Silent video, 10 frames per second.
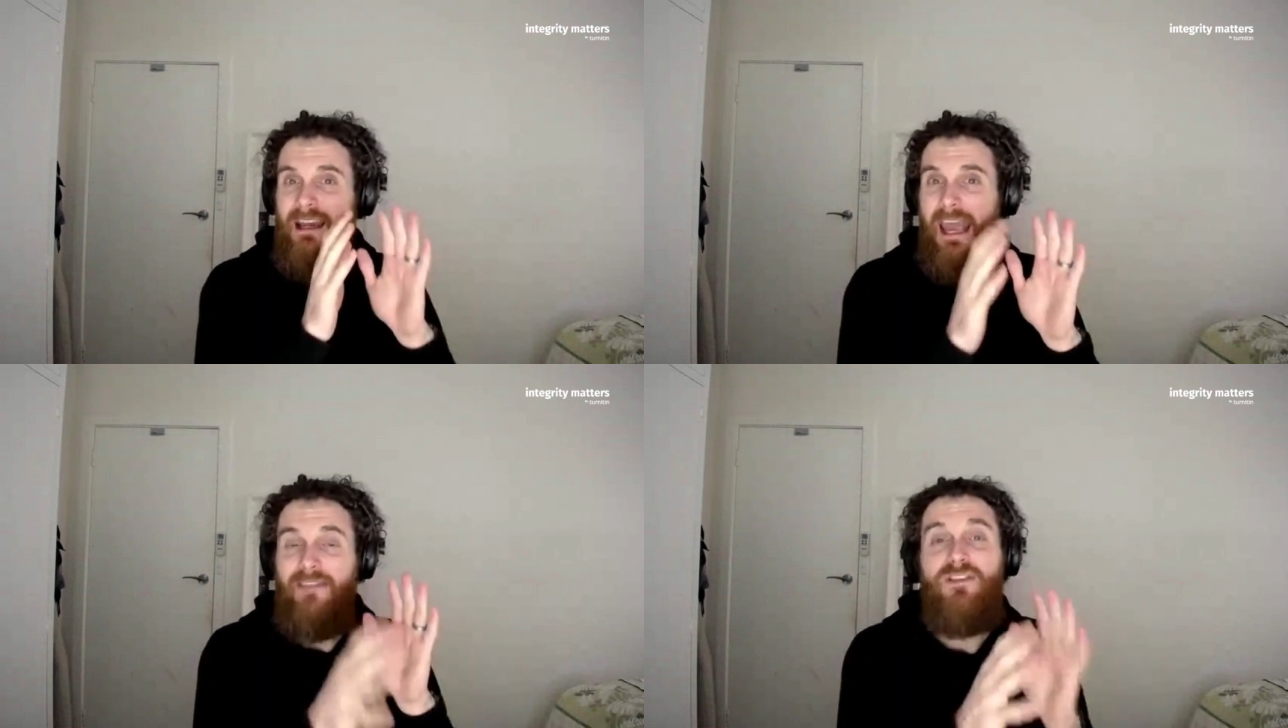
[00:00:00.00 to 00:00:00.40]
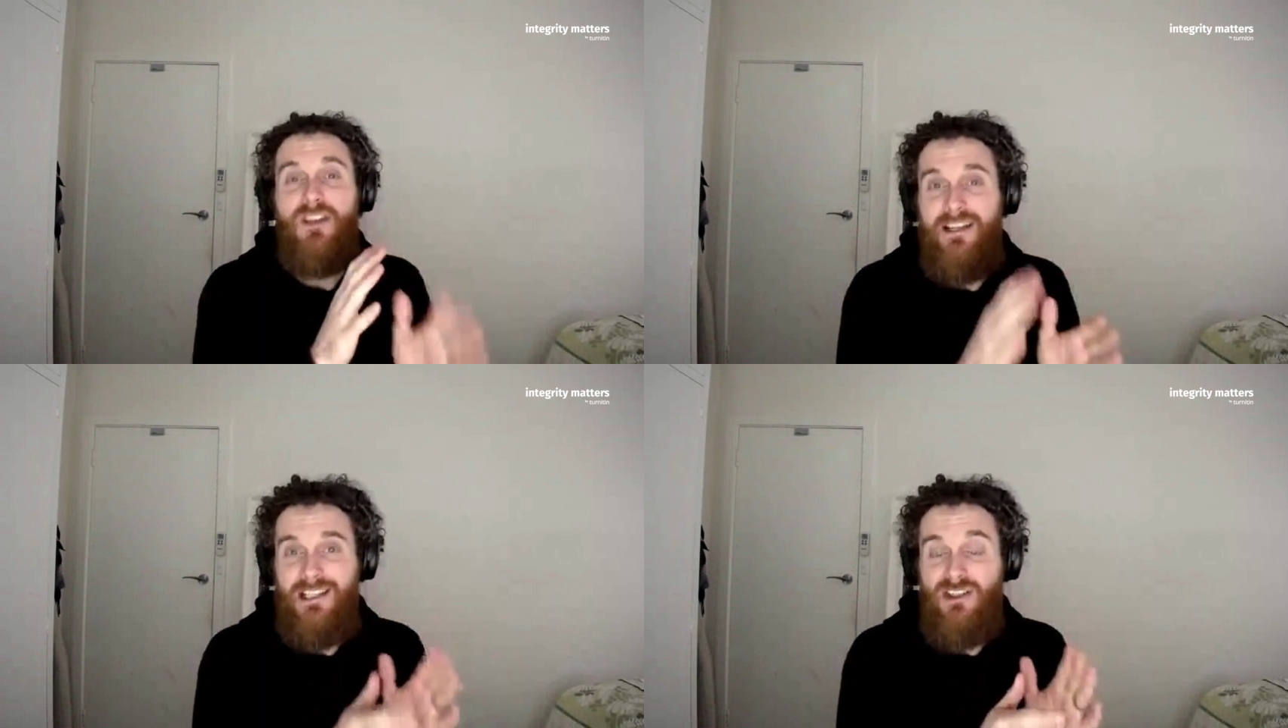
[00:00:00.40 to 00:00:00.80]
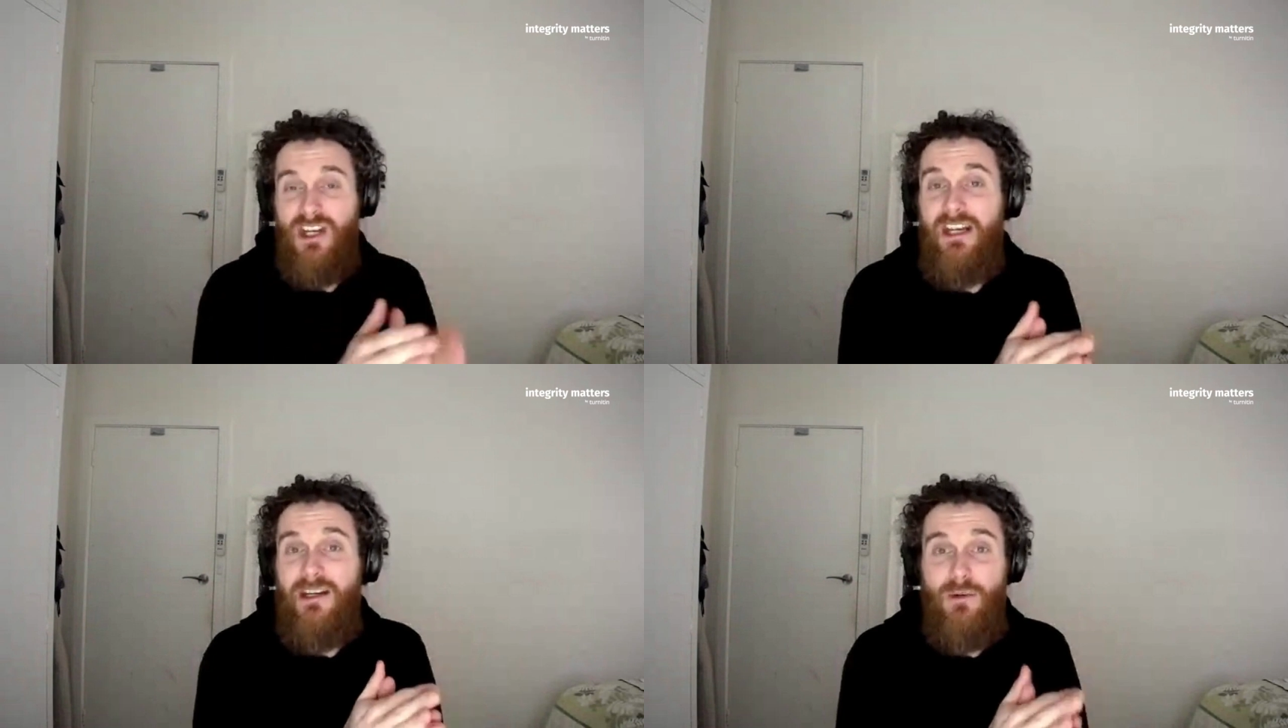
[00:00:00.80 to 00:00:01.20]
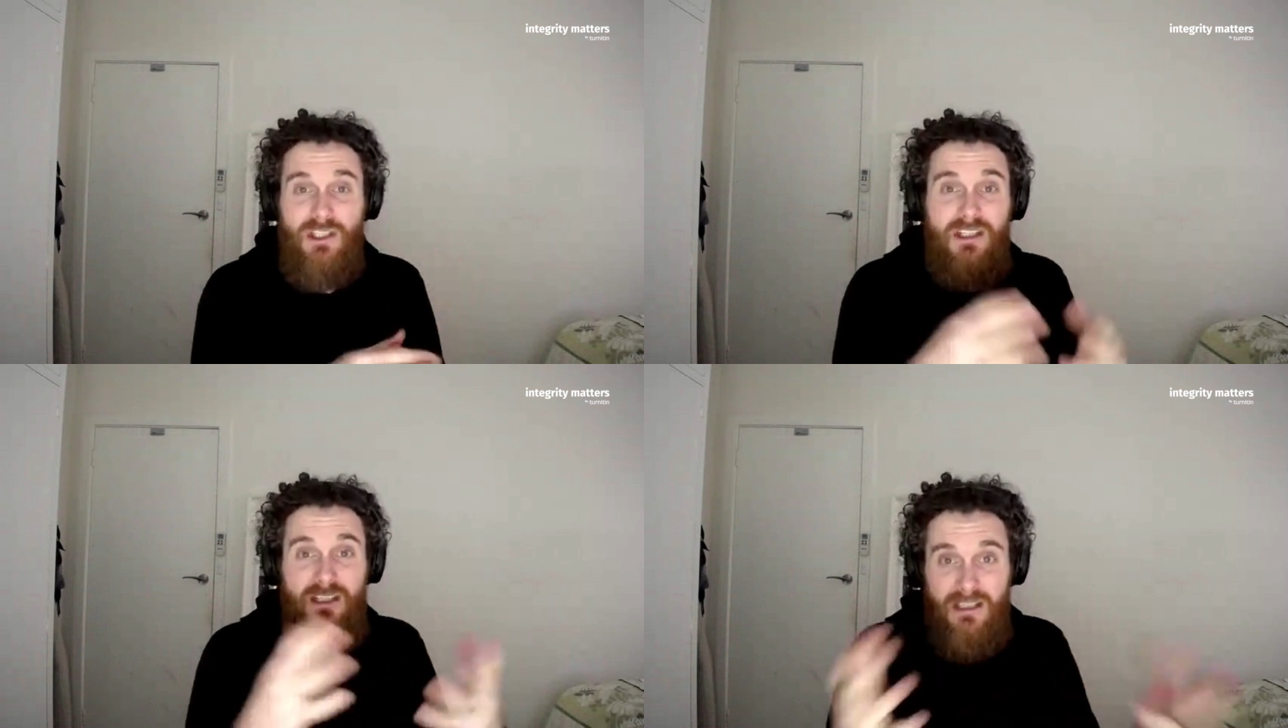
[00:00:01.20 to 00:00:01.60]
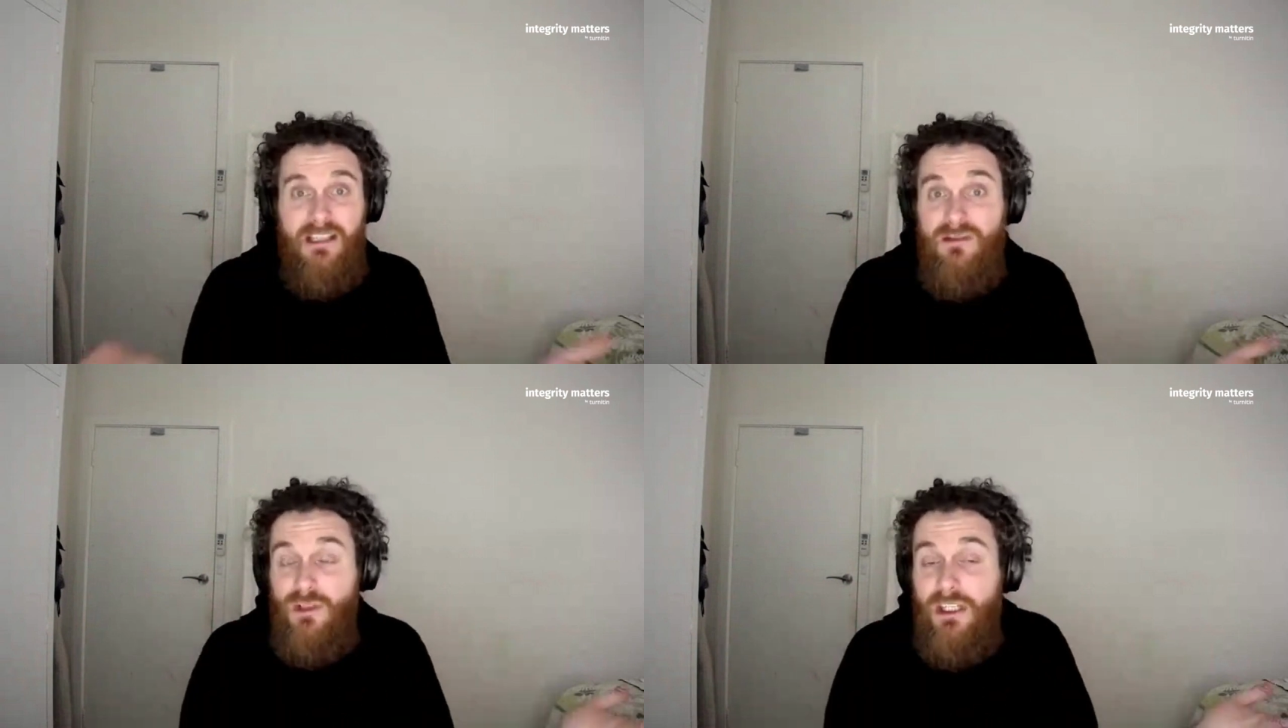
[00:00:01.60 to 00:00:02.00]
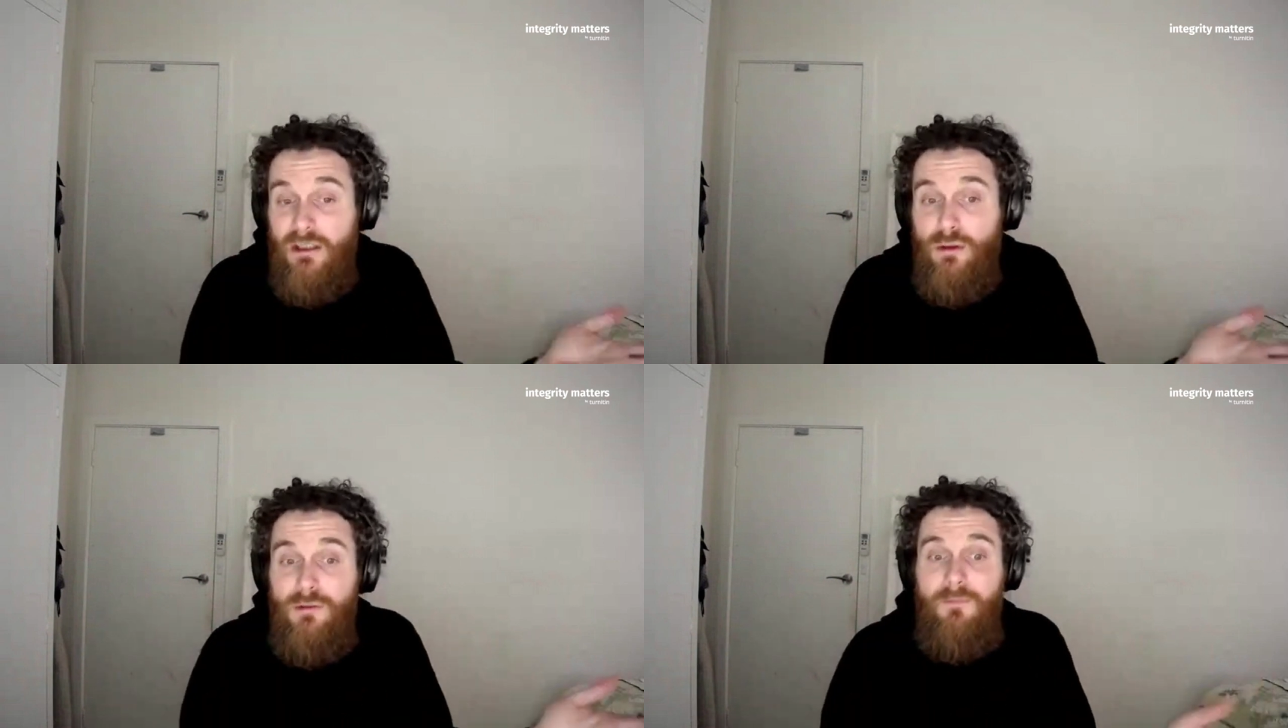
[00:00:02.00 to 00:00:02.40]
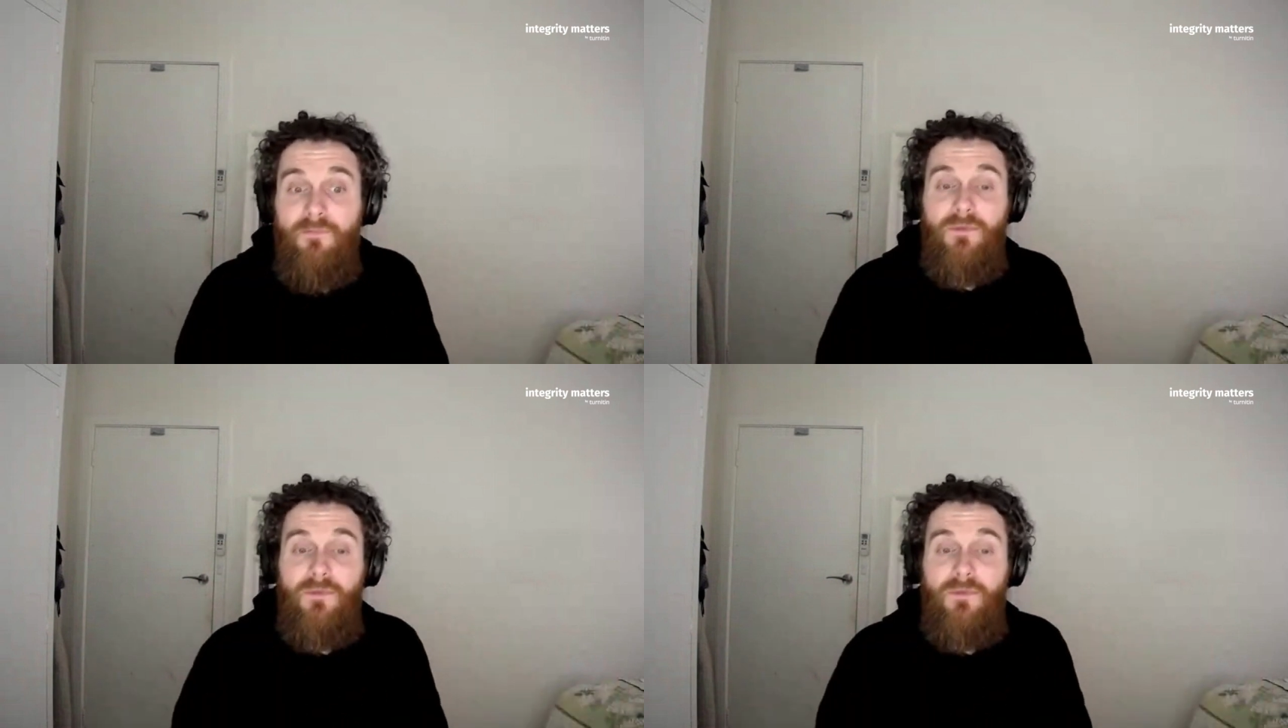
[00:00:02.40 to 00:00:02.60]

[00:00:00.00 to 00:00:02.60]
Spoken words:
advertising cheating, which is really good.